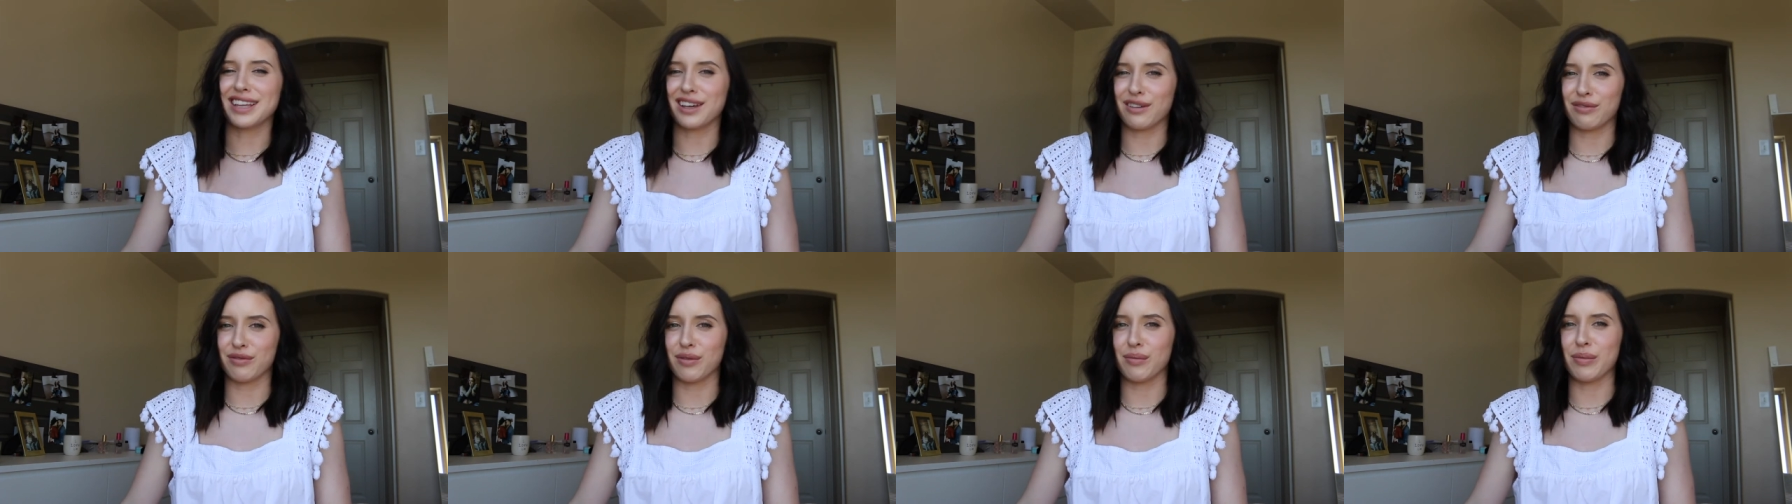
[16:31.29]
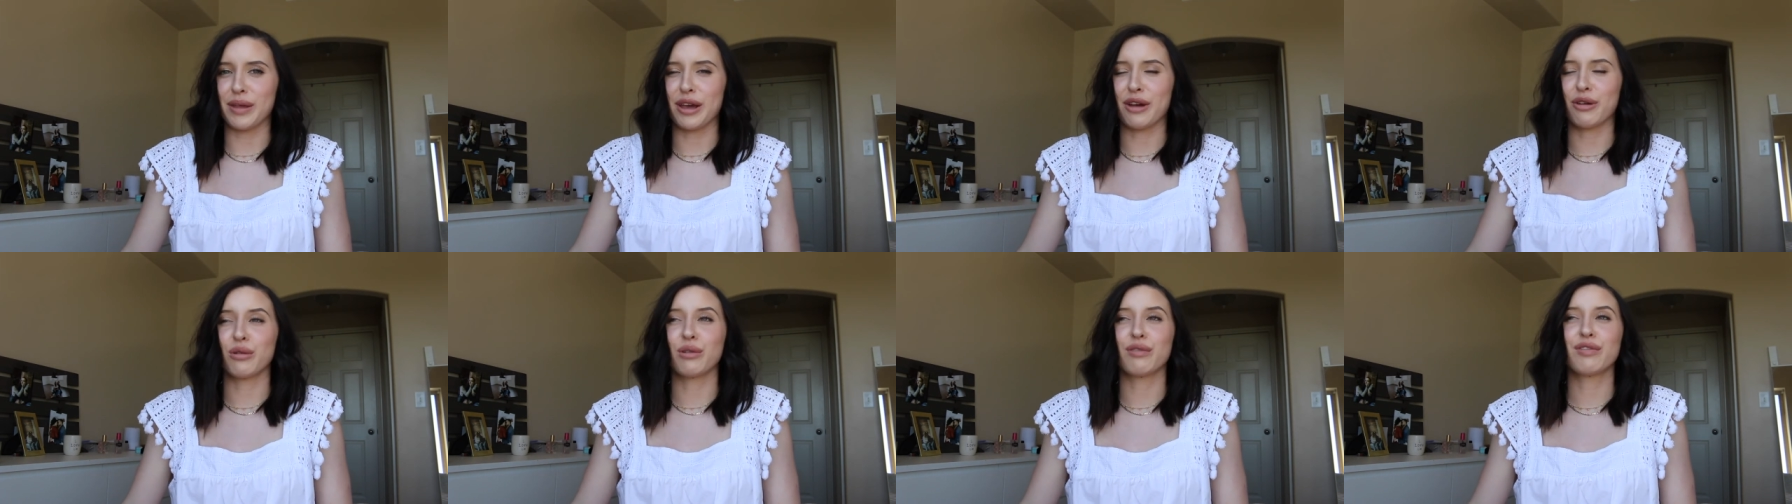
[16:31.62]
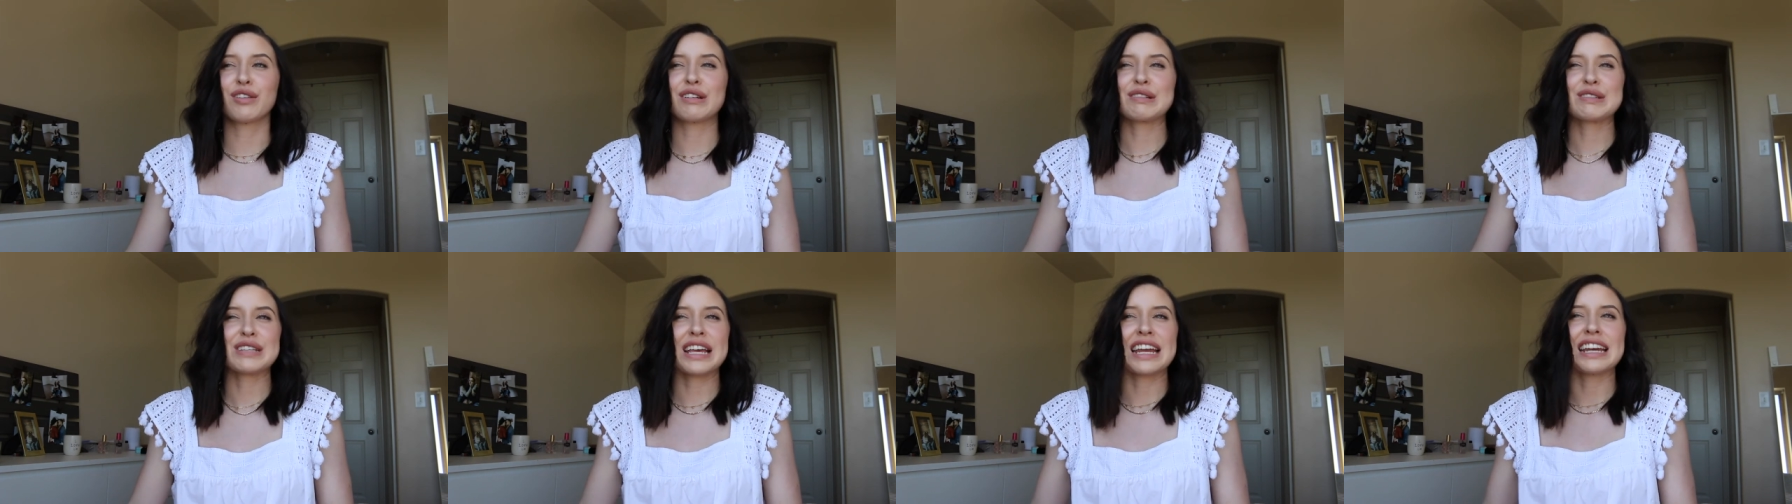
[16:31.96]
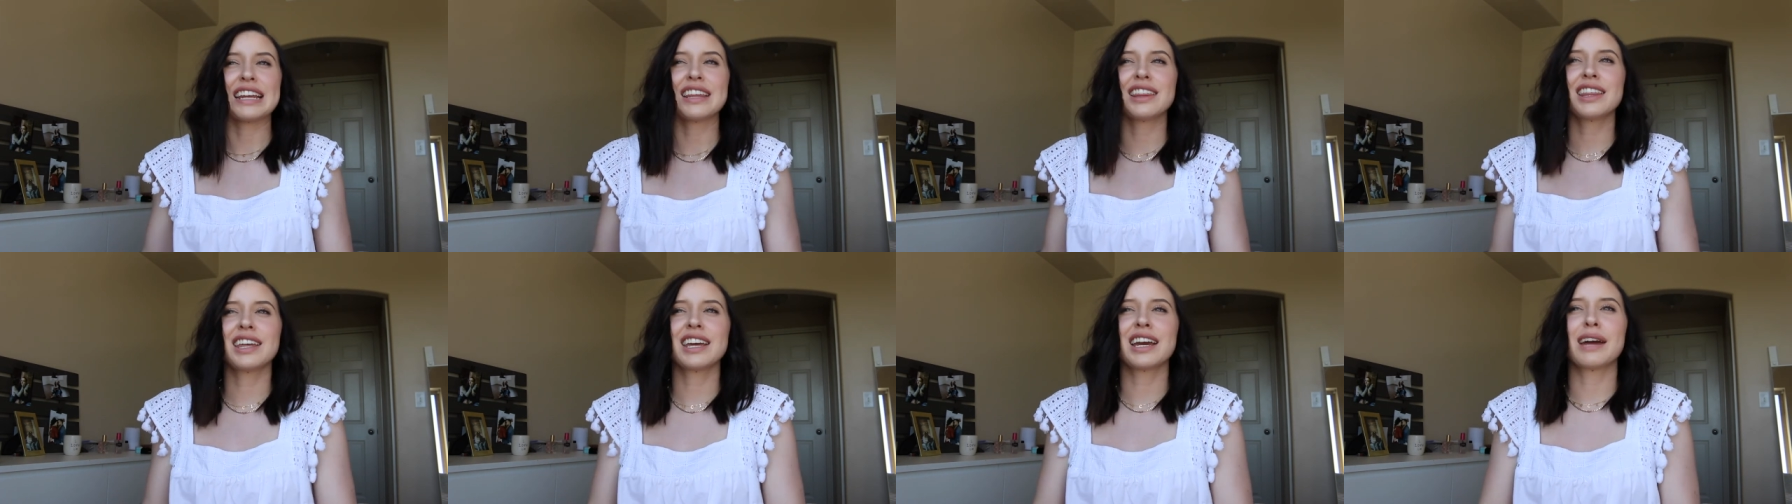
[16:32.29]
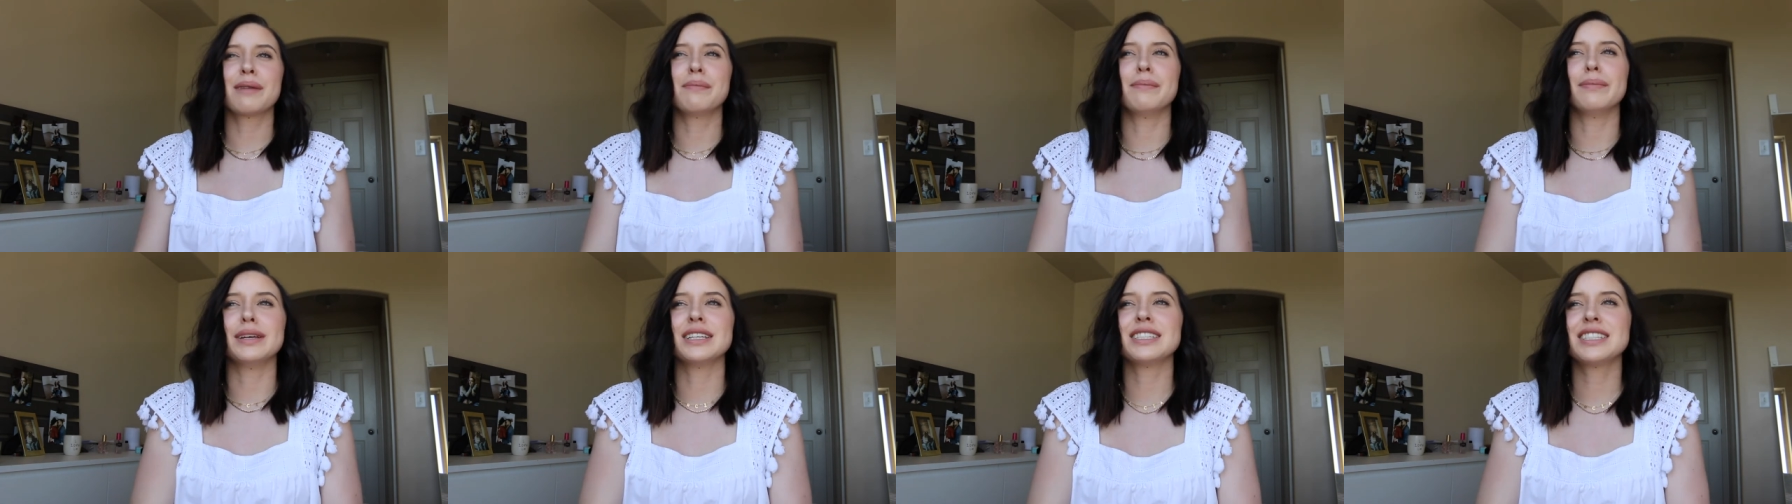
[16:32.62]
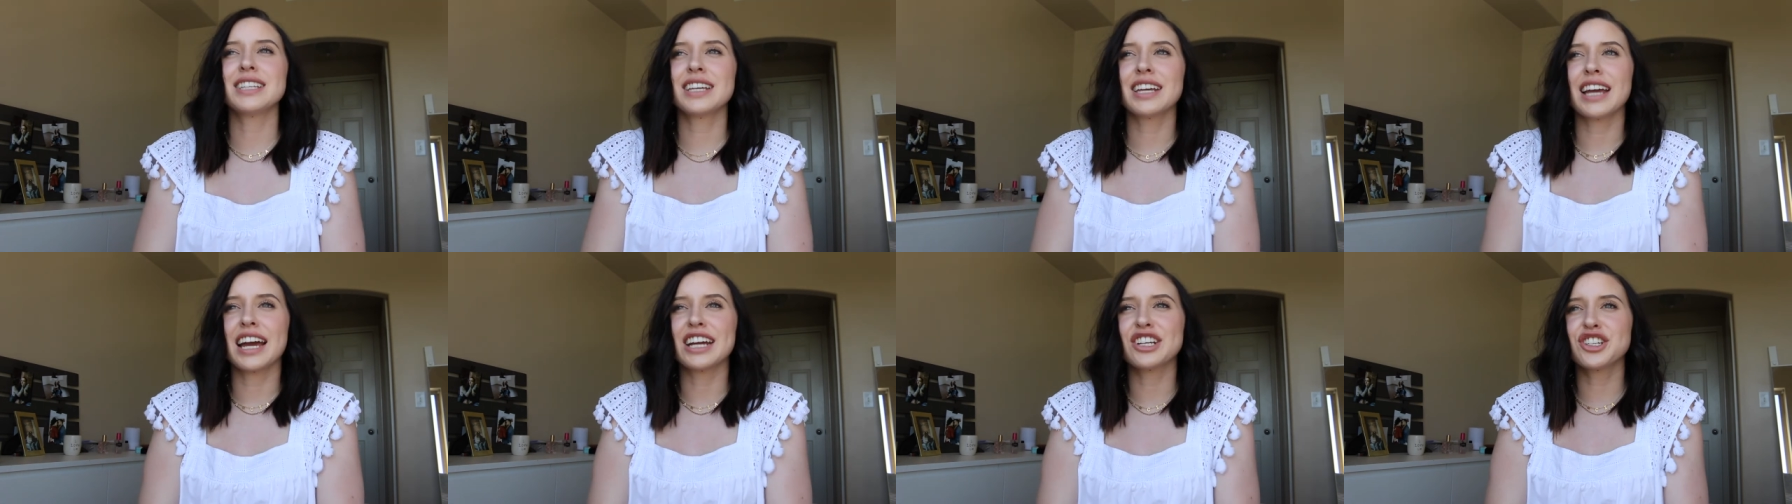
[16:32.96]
like from there or if there's anything I'm missing.